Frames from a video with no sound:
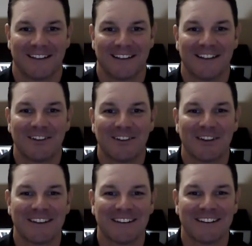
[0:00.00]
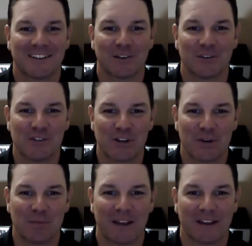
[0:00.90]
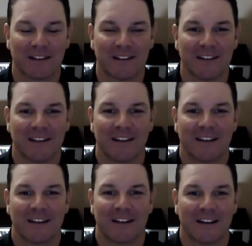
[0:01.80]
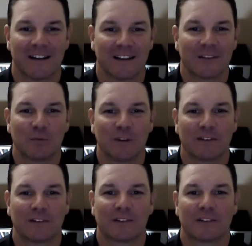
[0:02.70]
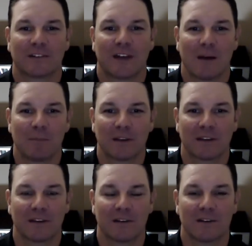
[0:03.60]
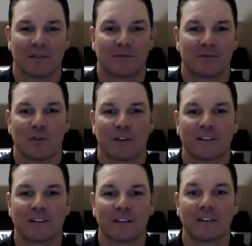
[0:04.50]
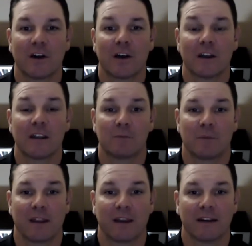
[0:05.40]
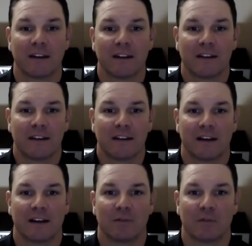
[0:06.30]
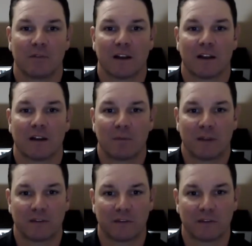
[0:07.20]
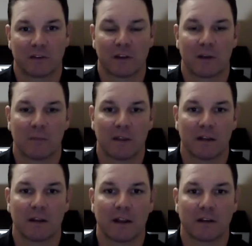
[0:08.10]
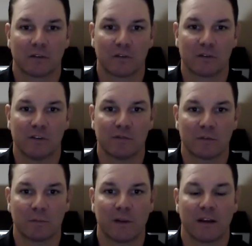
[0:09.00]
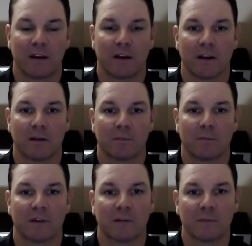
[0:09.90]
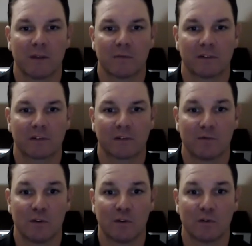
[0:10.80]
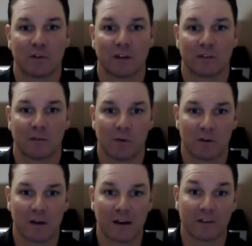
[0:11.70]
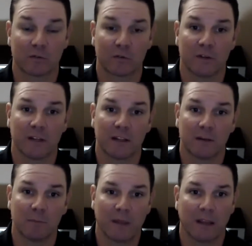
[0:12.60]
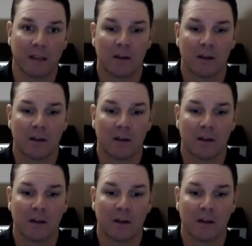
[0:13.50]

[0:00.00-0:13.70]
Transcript: Hello again, it's Dr. Jarrod Bagley. This week's topic of focus is on hip pain. We've got a lot of patients that come in and that's their chief complaint area, but sometimes it's confused as to whether or not it's truly hip pain